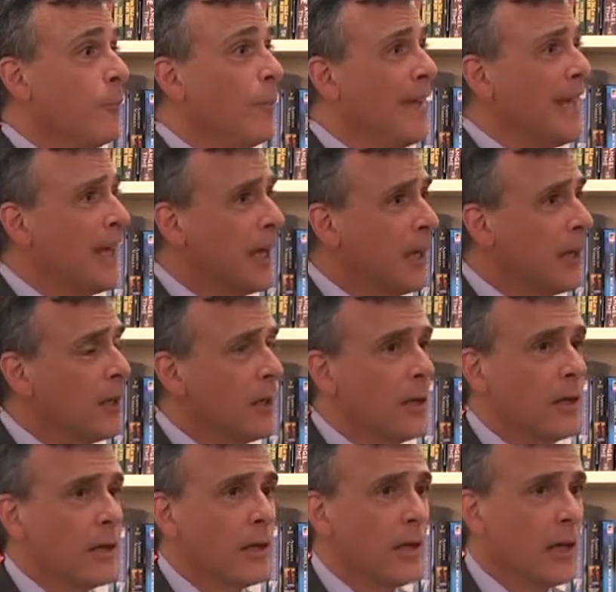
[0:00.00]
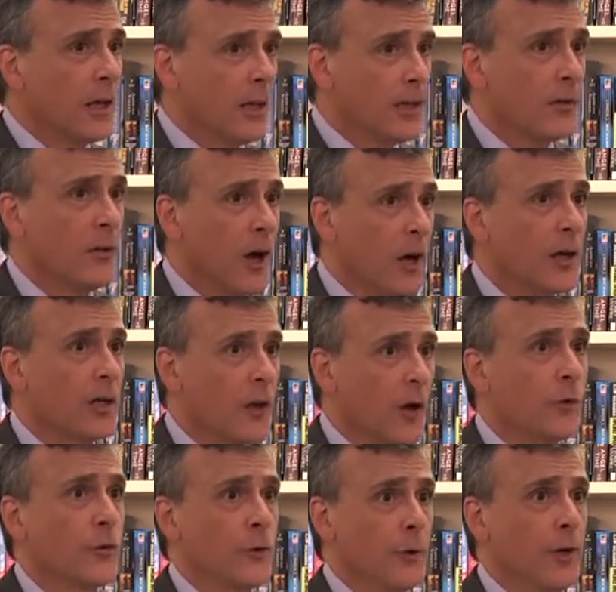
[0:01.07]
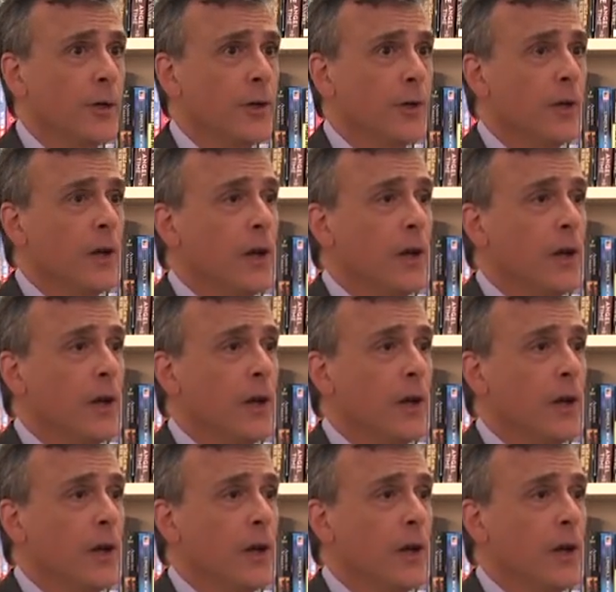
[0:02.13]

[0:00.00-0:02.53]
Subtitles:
begin in a young adulthood.